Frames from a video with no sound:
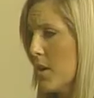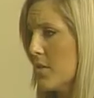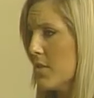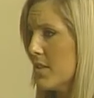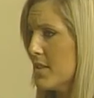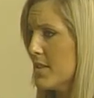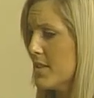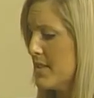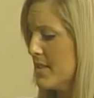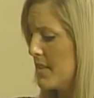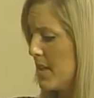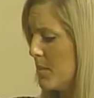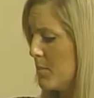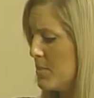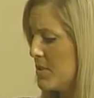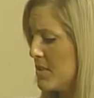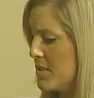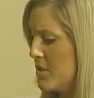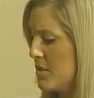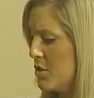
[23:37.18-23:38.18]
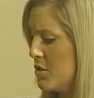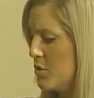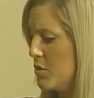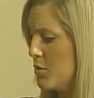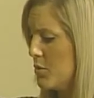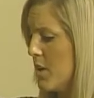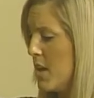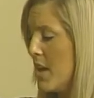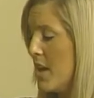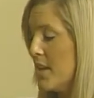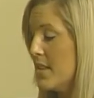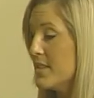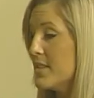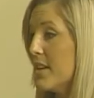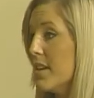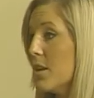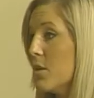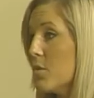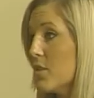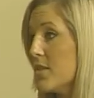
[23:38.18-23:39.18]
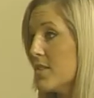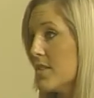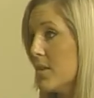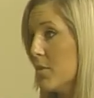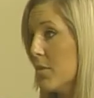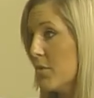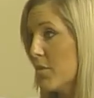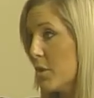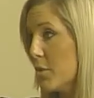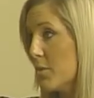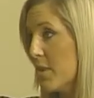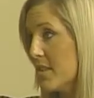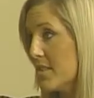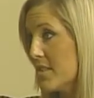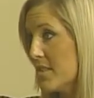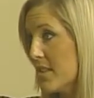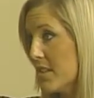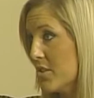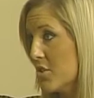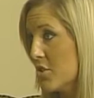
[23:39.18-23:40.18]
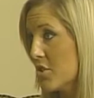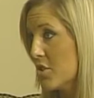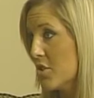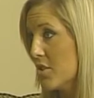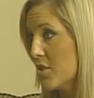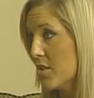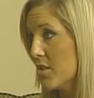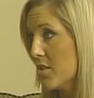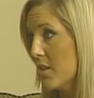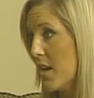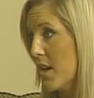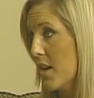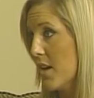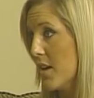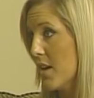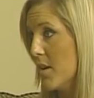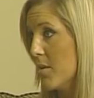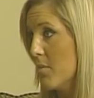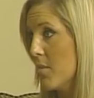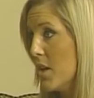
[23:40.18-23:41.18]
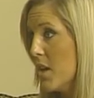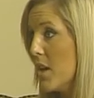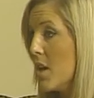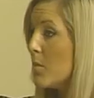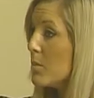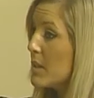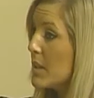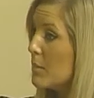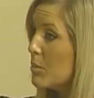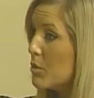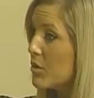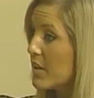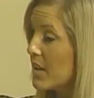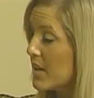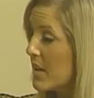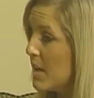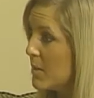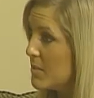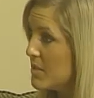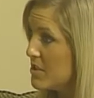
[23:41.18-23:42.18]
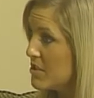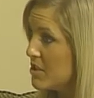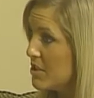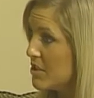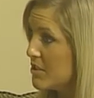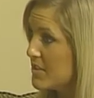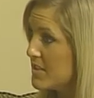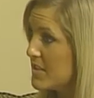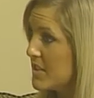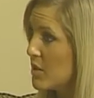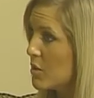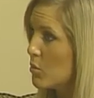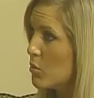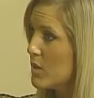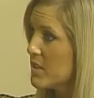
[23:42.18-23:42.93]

about the steps you take with some of your residential um, people that come into your center.